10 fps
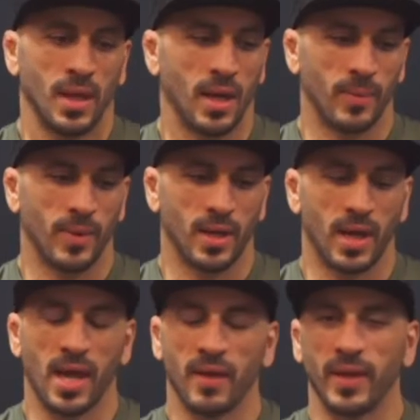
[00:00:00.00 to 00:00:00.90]

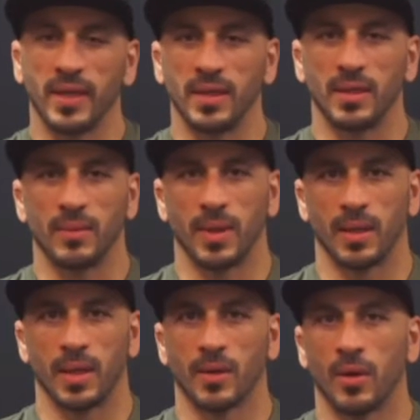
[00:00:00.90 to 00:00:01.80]
I have ADD,
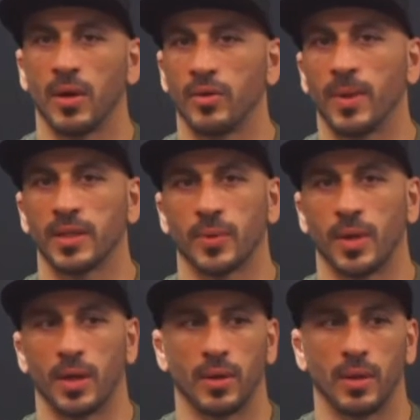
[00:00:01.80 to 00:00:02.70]
man. I go 100 miles per
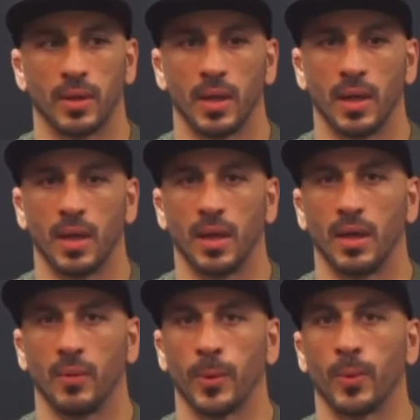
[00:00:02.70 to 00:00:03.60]
hour
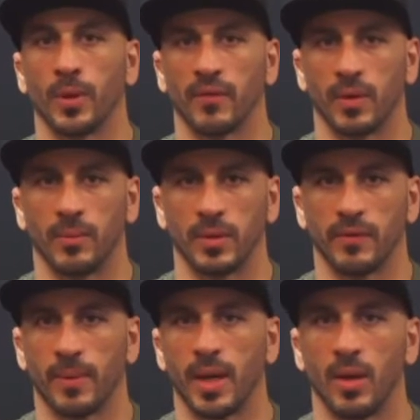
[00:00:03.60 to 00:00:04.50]
with whatever I'm doing.
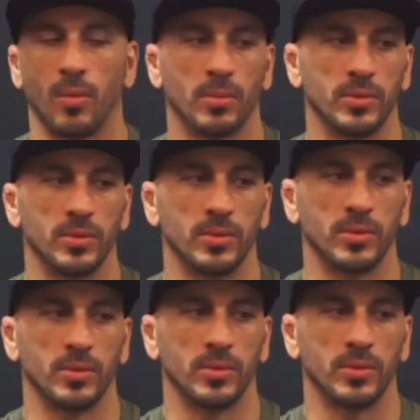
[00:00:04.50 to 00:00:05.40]
If I'm at home, I'm doing.
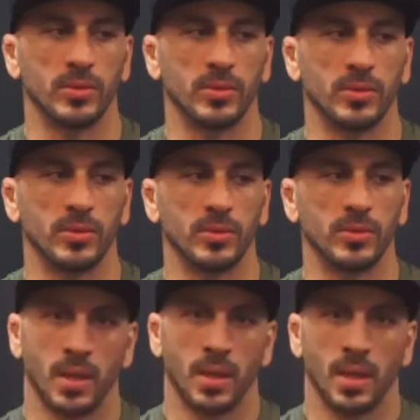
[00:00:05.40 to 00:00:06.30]

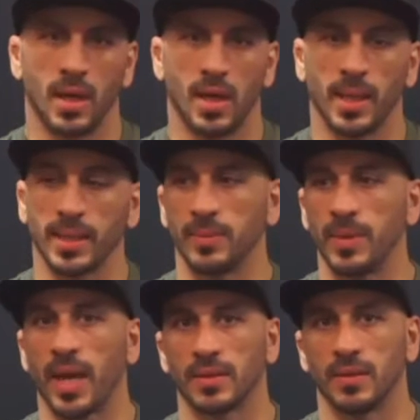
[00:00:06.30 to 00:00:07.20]
I like to
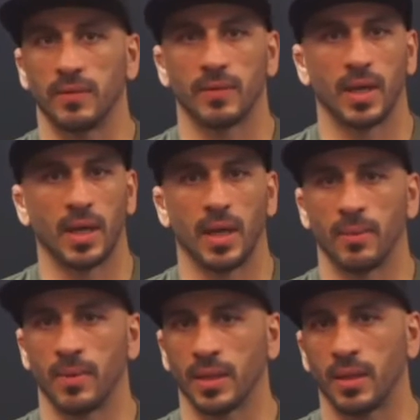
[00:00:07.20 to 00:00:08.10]
be active.
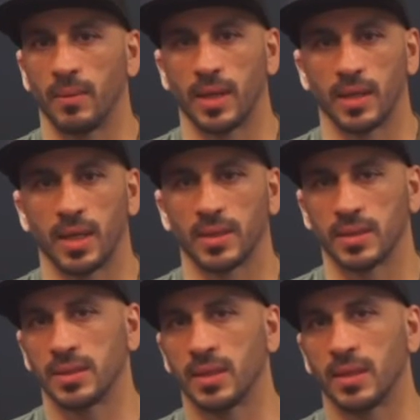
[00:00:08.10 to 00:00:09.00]
I'm not a guy that's
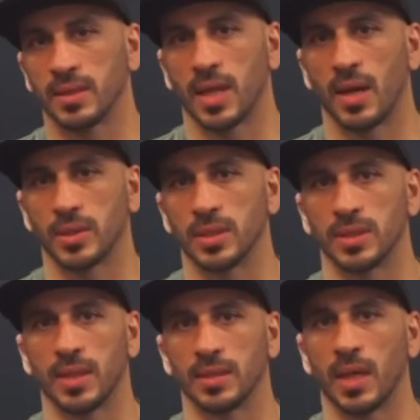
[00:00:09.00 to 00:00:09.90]
gonna sit on his couch and
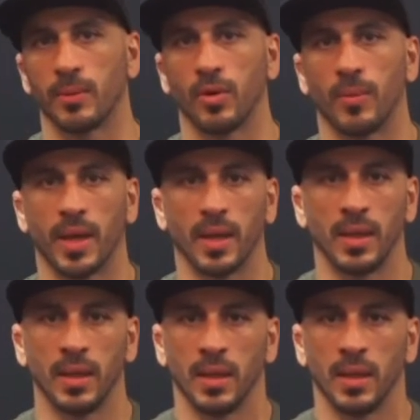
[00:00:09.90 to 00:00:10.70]
just let time go by.